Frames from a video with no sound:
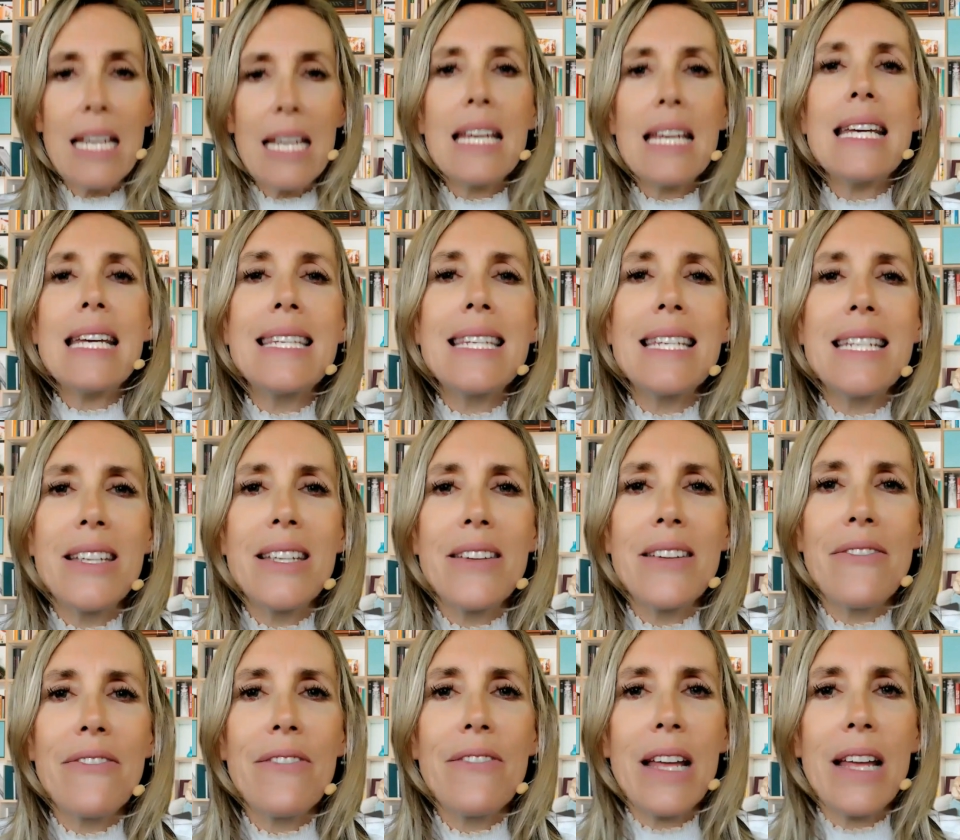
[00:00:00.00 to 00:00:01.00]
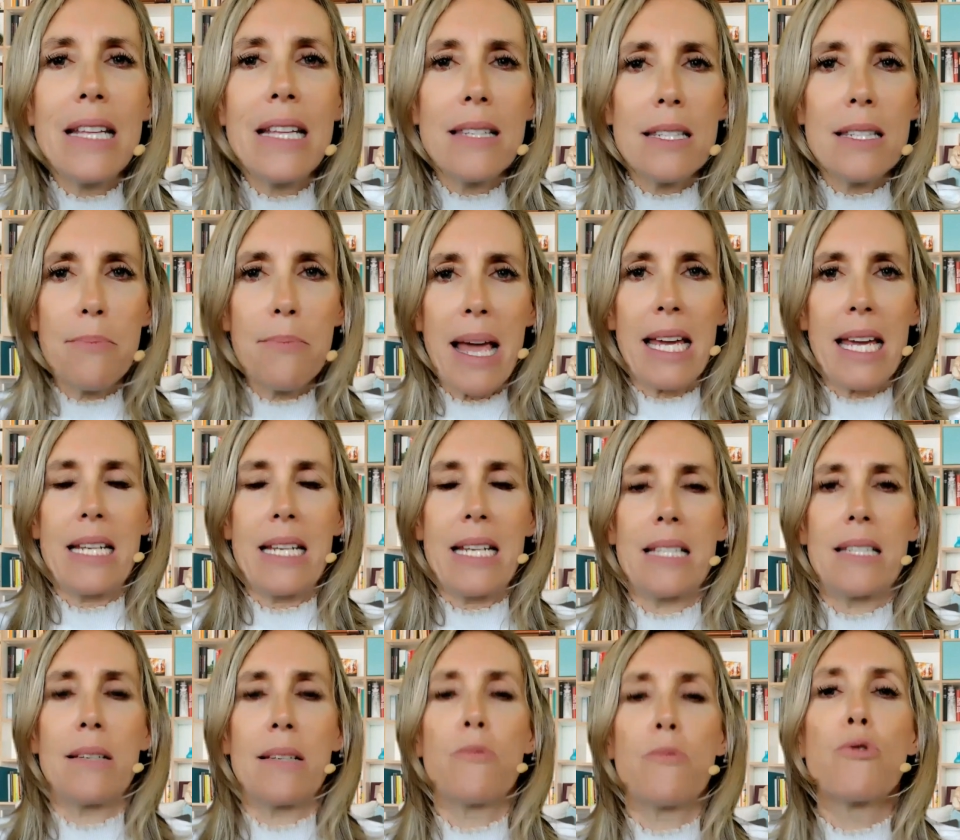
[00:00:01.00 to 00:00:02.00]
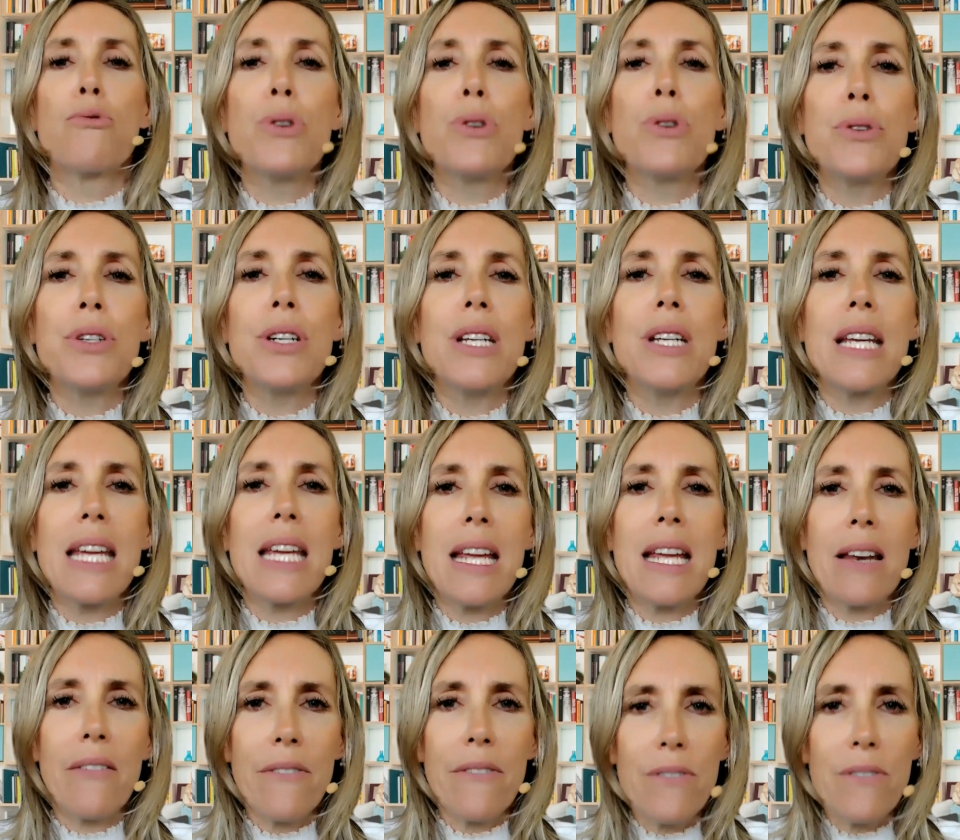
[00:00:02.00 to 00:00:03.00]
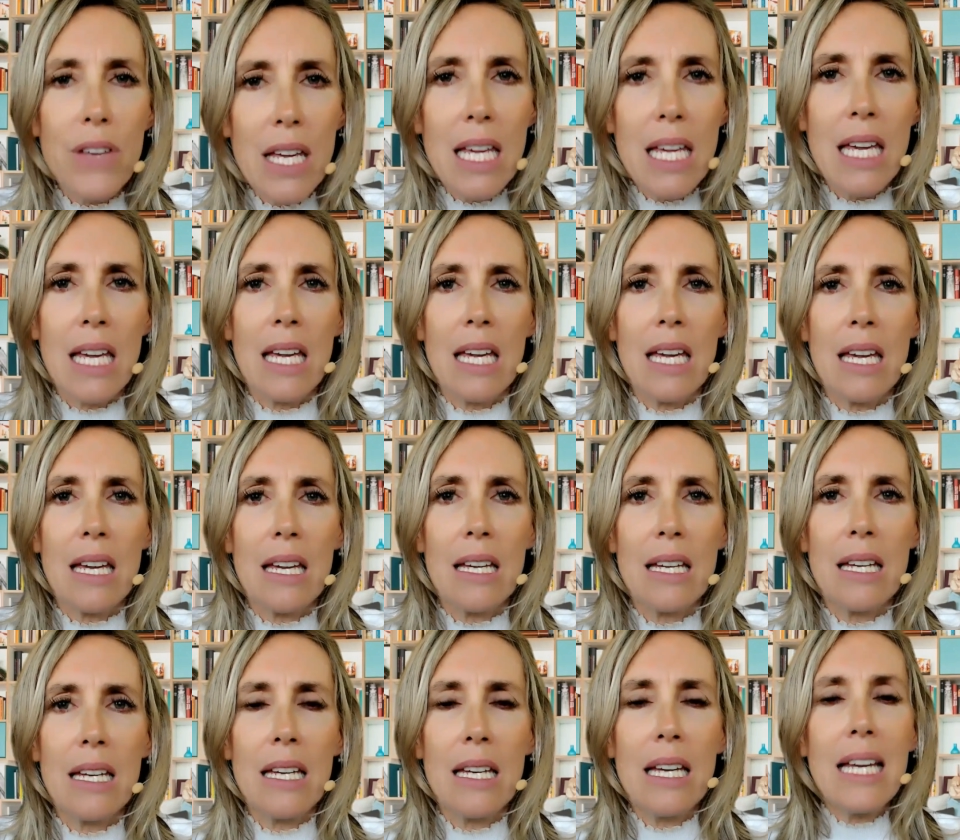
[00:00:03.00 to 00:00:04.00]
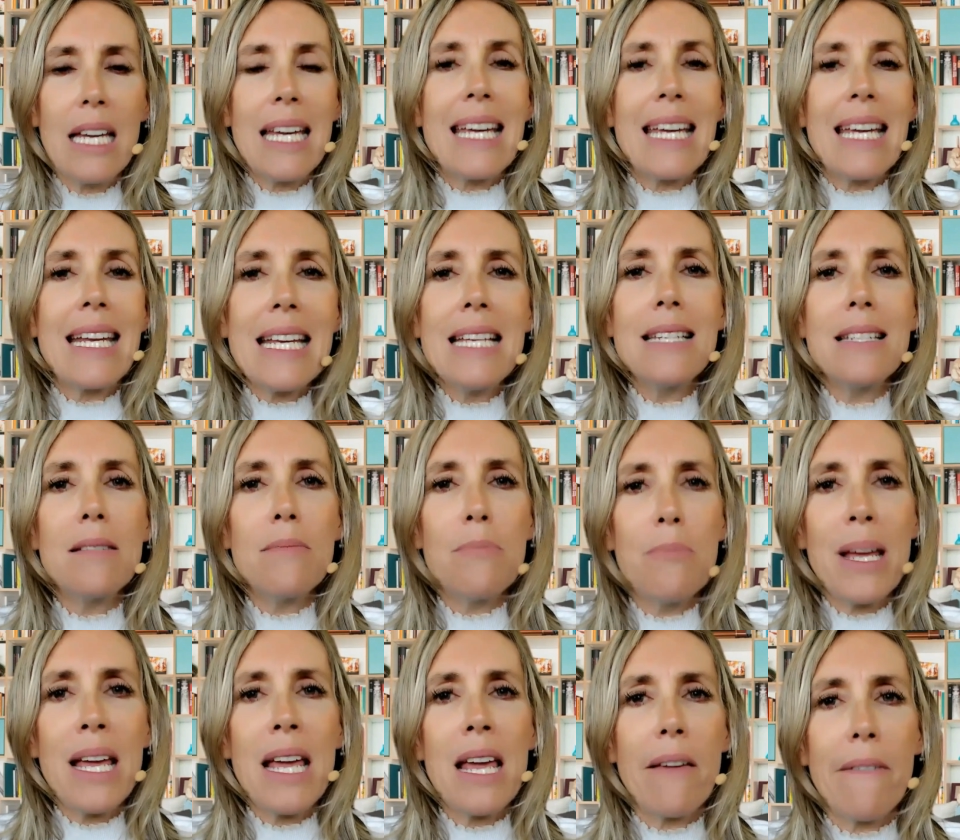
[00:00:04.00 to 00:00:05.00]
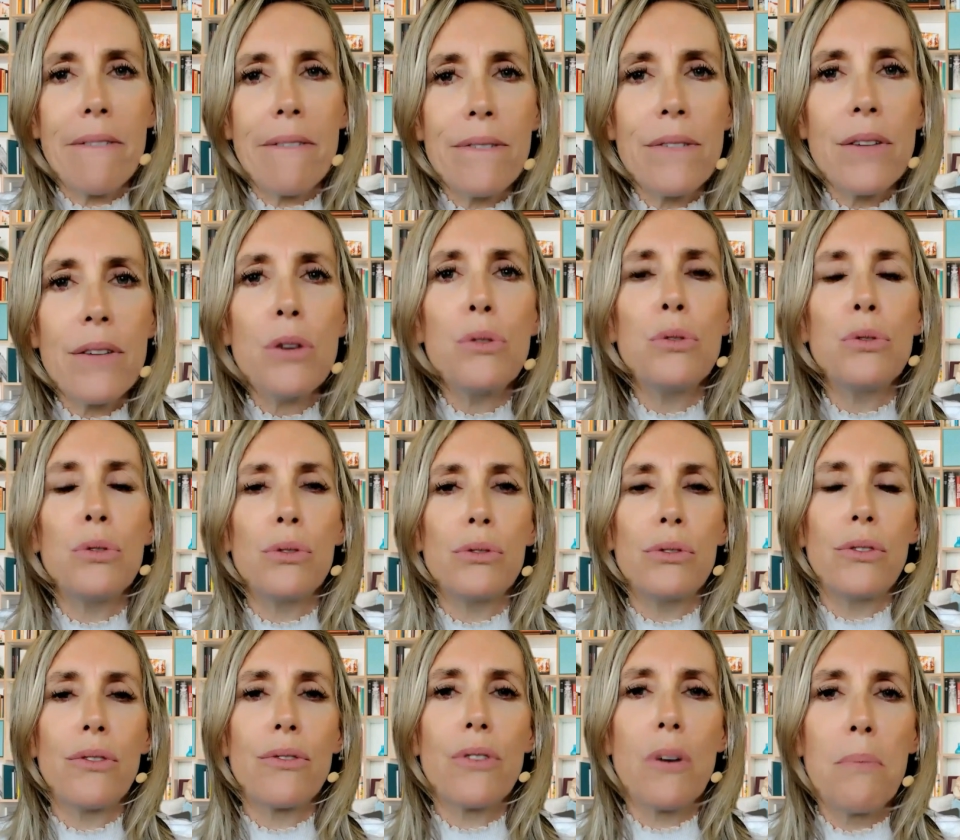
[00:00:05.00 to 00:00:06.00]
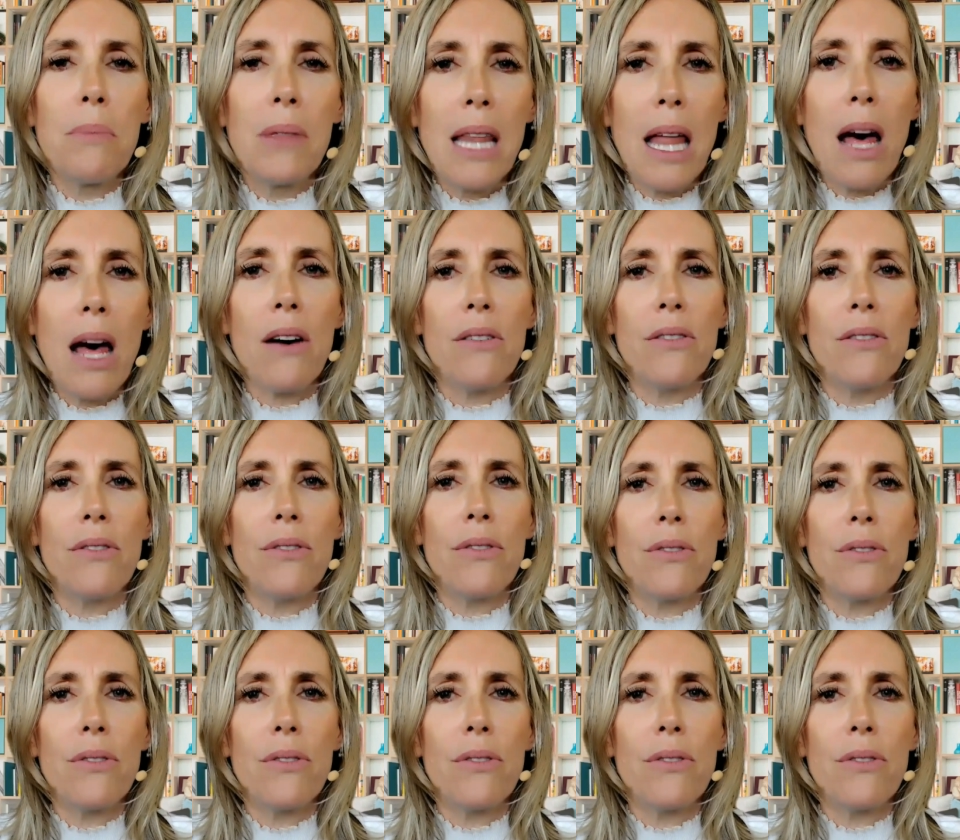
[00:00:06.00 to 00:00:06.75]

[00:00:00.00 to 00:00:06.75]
is a defense mechanism rooted in fear. It isn't being fueled from love.